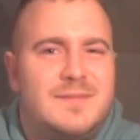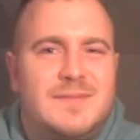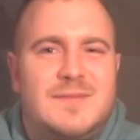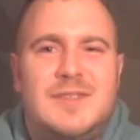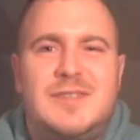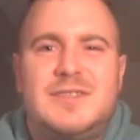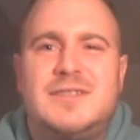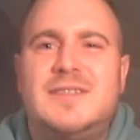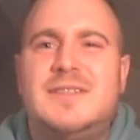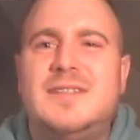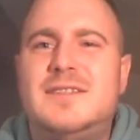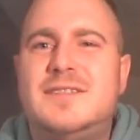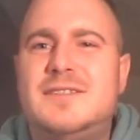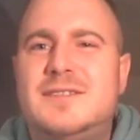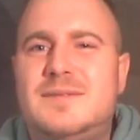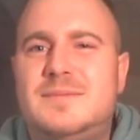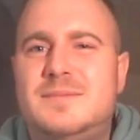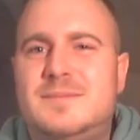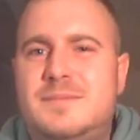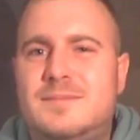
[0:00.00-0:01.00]
Just at
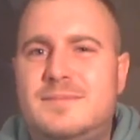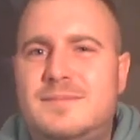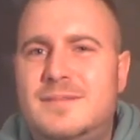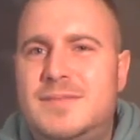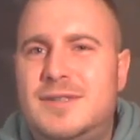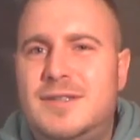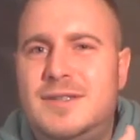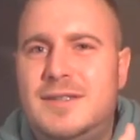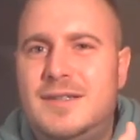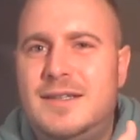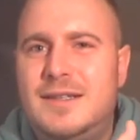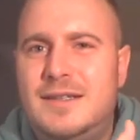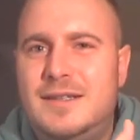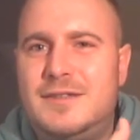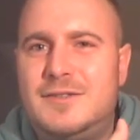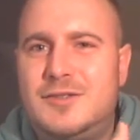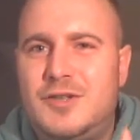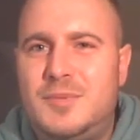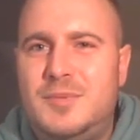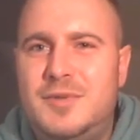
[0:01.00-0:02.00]
the
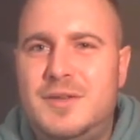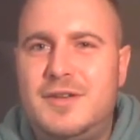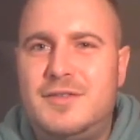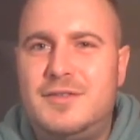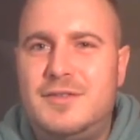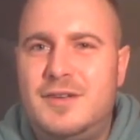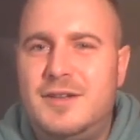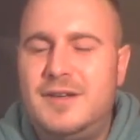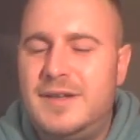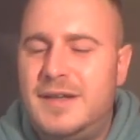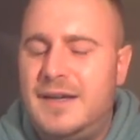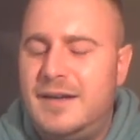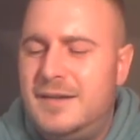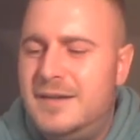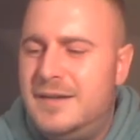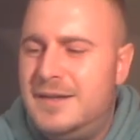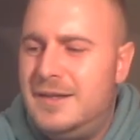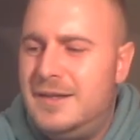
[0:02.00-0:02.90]
top of the throat again.